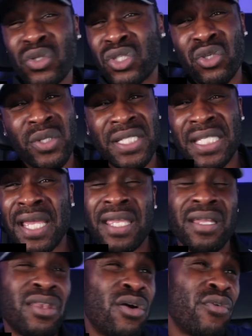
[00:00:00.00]
Zone 2 are taking
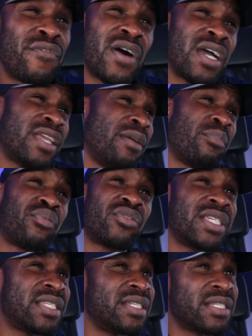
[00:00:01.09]
no fucking
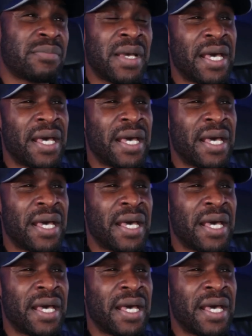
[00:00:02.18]
prisoners, man.